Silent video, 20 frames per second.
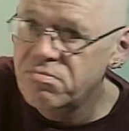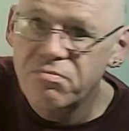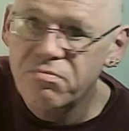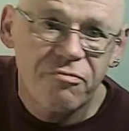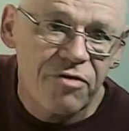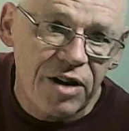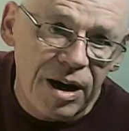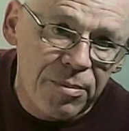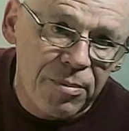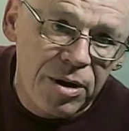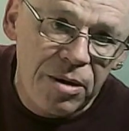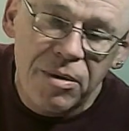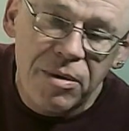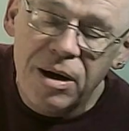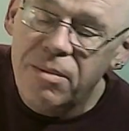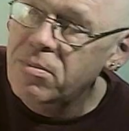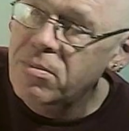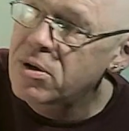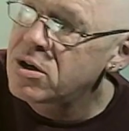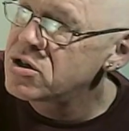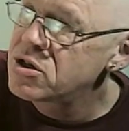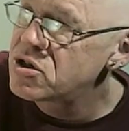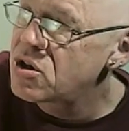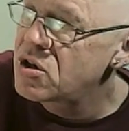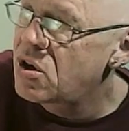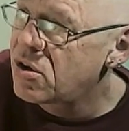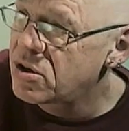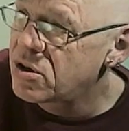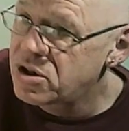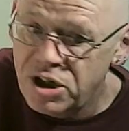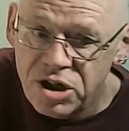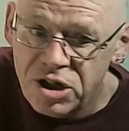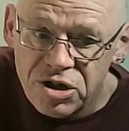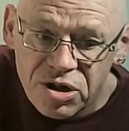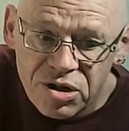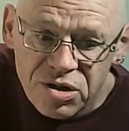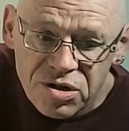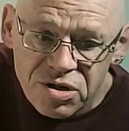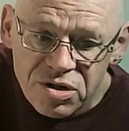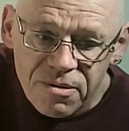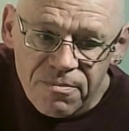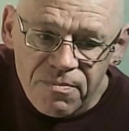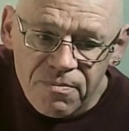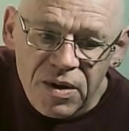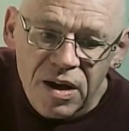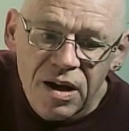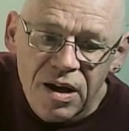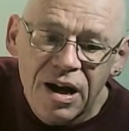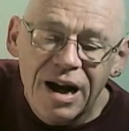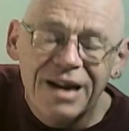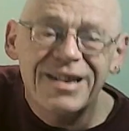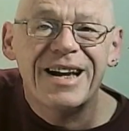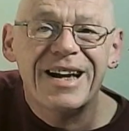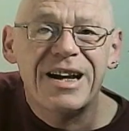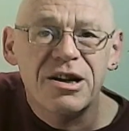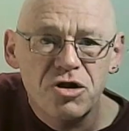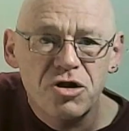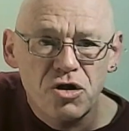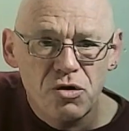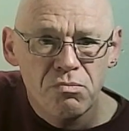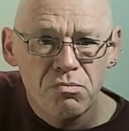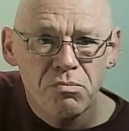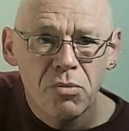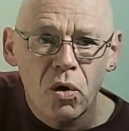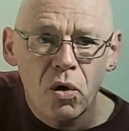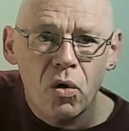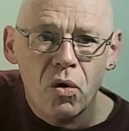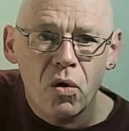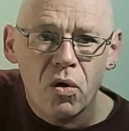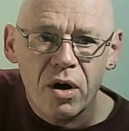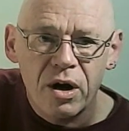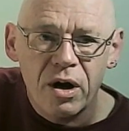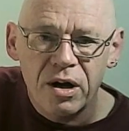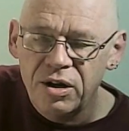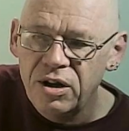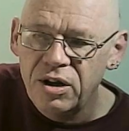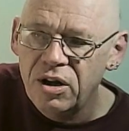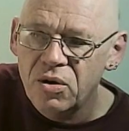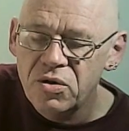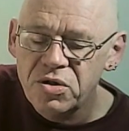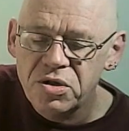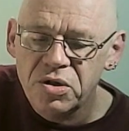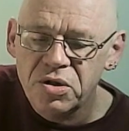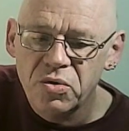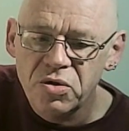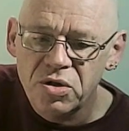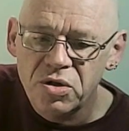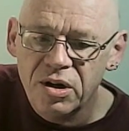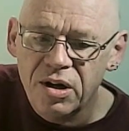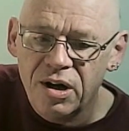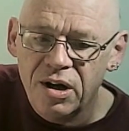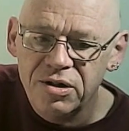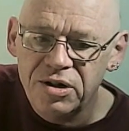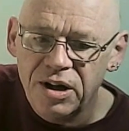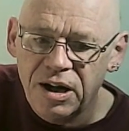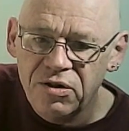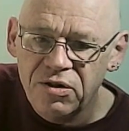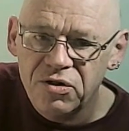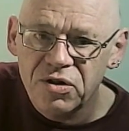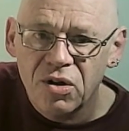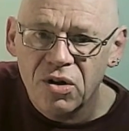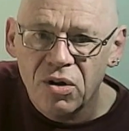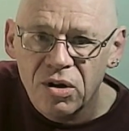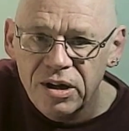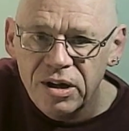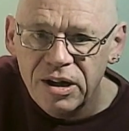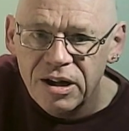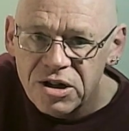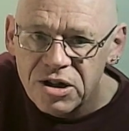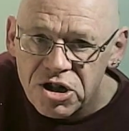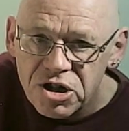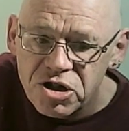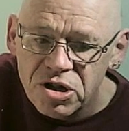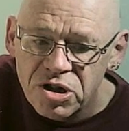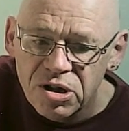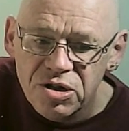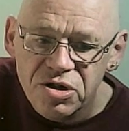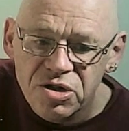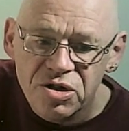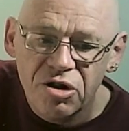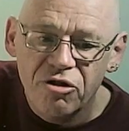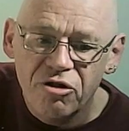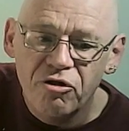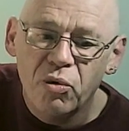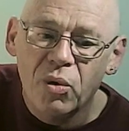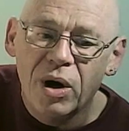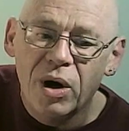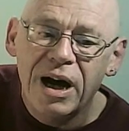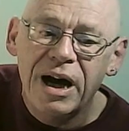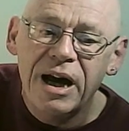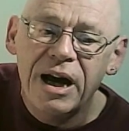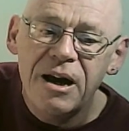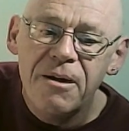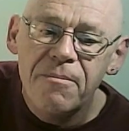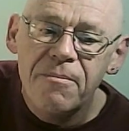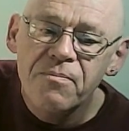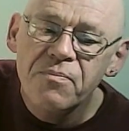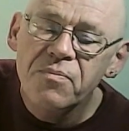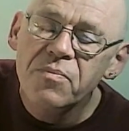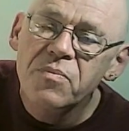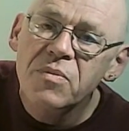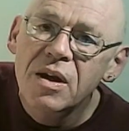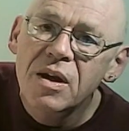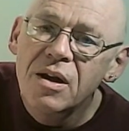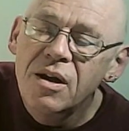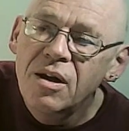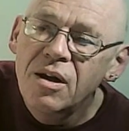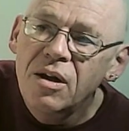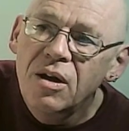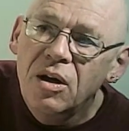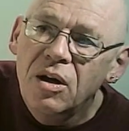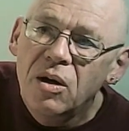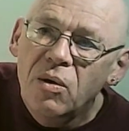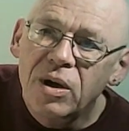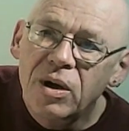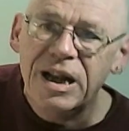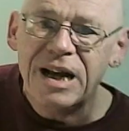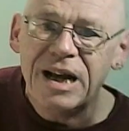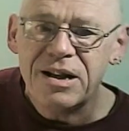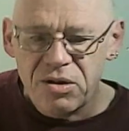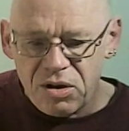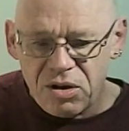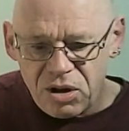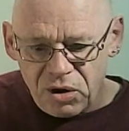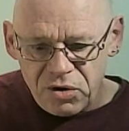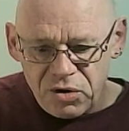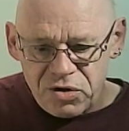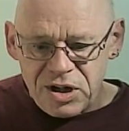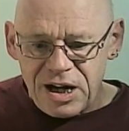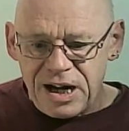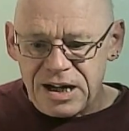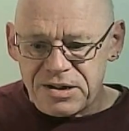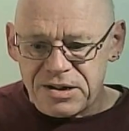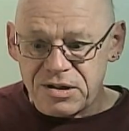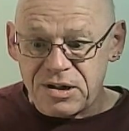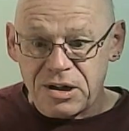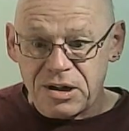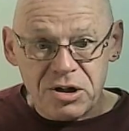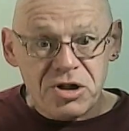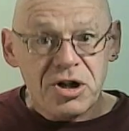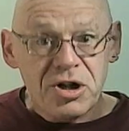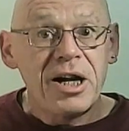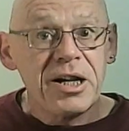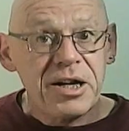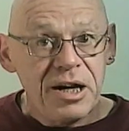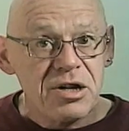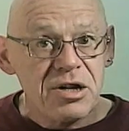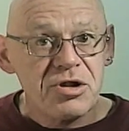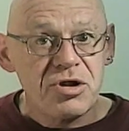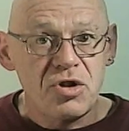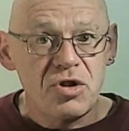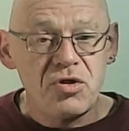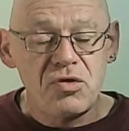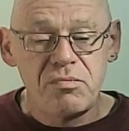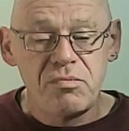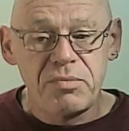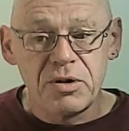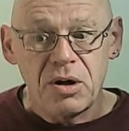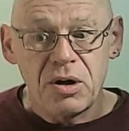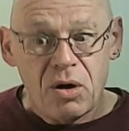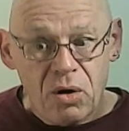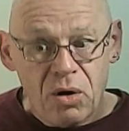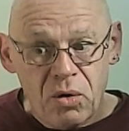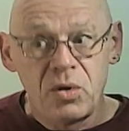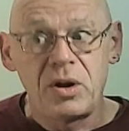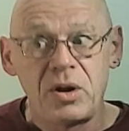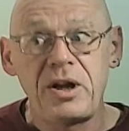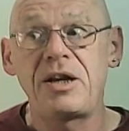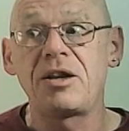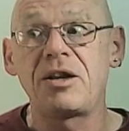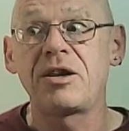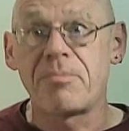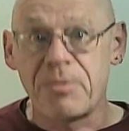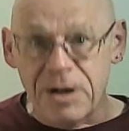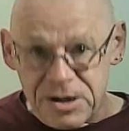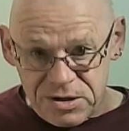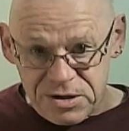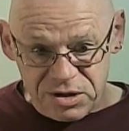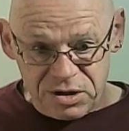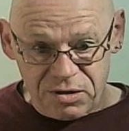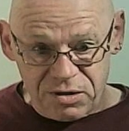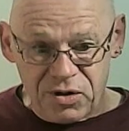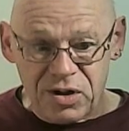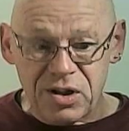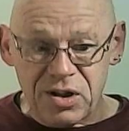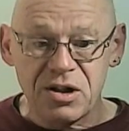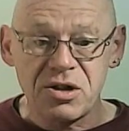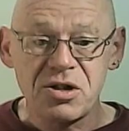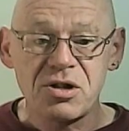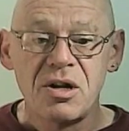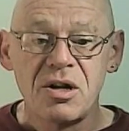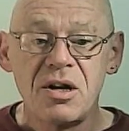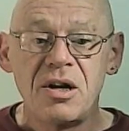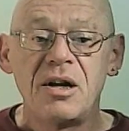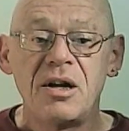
family members, or teachers, and they can do more in those social contexts, called the additional stuff. Why? Well, those tasks that the child can do, but only in the presence of others,